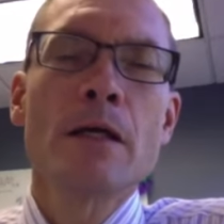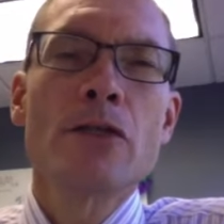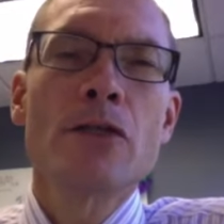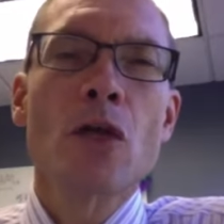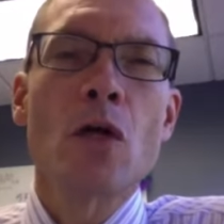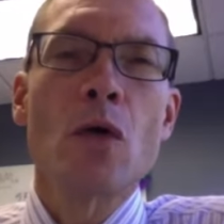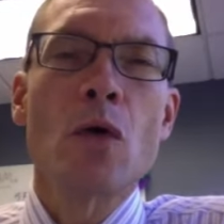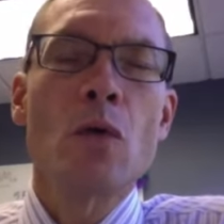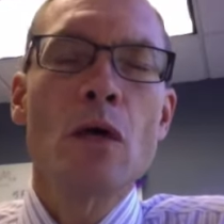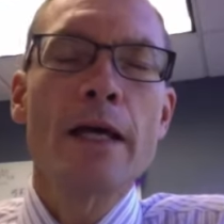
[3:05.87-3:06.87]

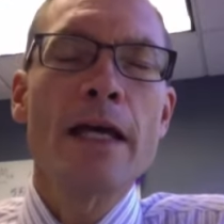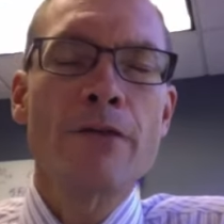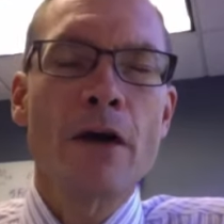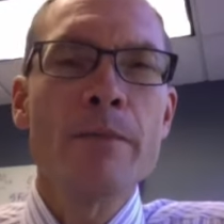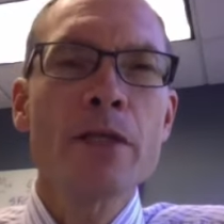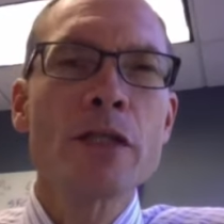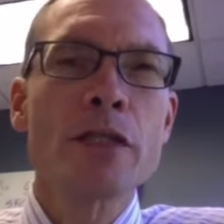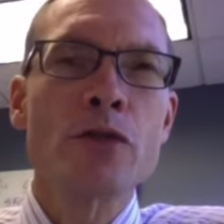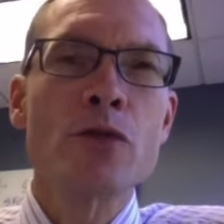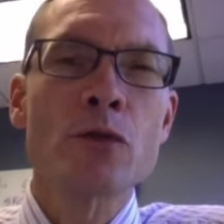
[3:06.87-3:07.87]
So if our mission
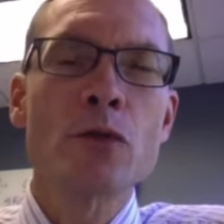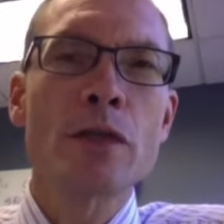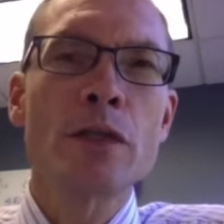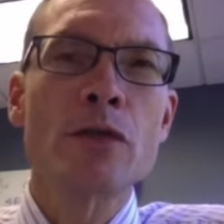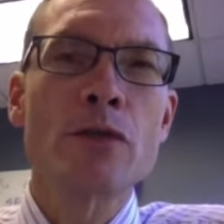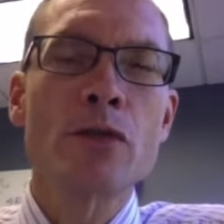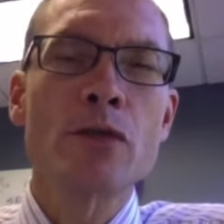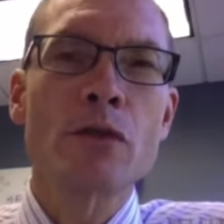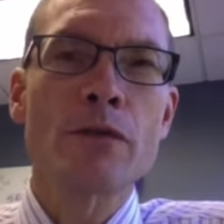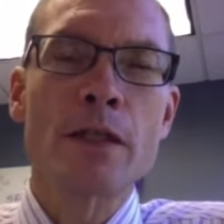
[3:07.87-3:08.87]
is truly to
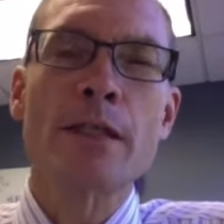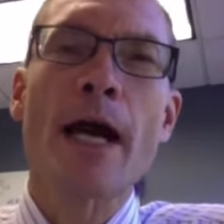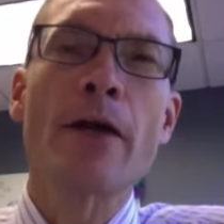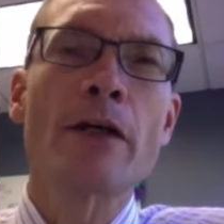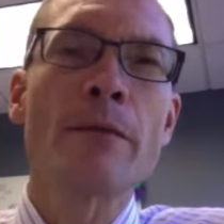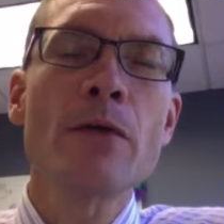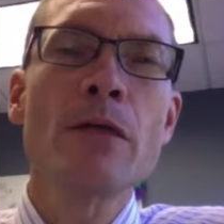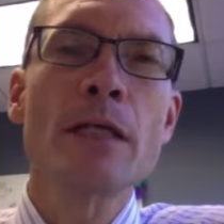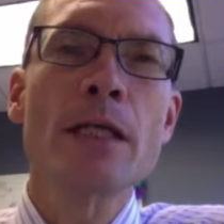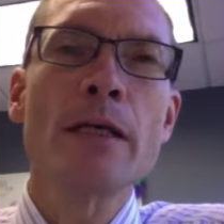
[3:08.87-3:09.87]
serve the entire
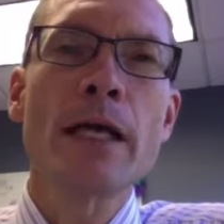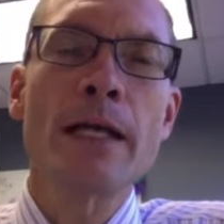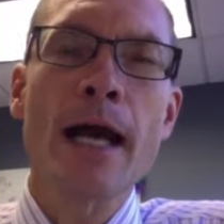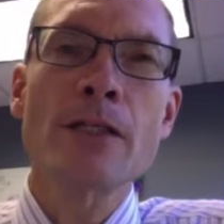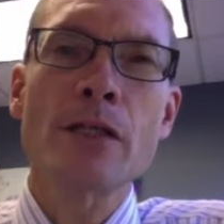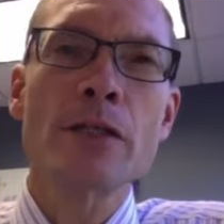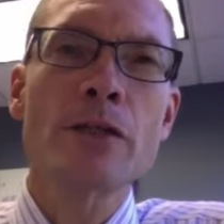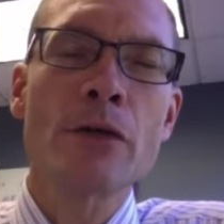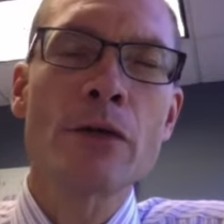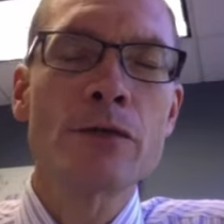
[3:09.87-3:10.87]
community and not
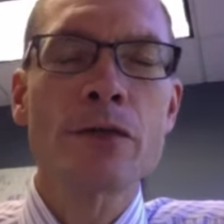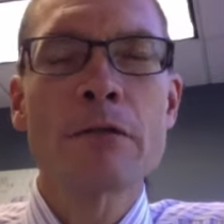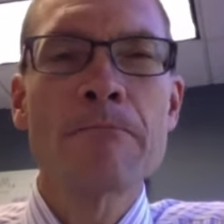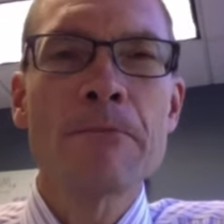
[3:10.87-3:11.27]
just those